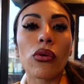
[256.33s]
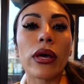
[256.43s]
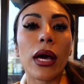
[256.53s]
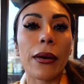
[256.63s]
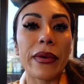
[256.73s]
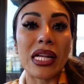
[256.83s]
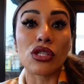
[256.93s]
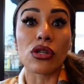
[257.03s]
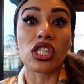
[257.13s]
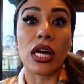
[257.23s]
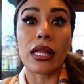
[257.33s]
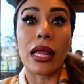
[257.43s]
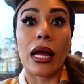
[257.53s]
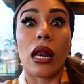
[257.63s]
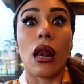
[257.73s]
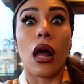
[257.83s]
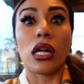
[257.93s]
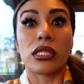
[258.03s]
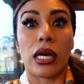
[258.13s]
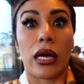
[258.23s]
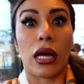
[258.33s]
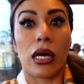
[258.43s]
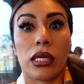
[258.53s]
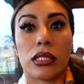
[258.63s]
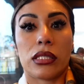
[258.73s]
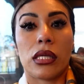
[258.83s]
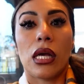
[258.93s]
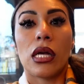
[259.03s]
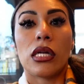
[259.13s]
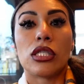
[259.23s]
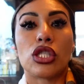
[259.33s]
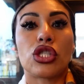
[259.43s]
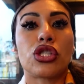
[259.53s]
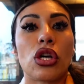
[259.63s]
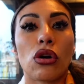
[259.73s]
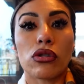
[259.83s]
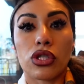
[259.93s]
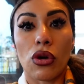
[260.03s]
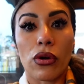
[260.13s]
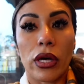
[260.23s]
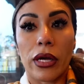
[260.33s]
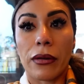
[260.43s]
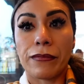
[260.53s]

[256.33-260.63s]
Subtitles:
yummy. It's a chata latte, guys. So, so good.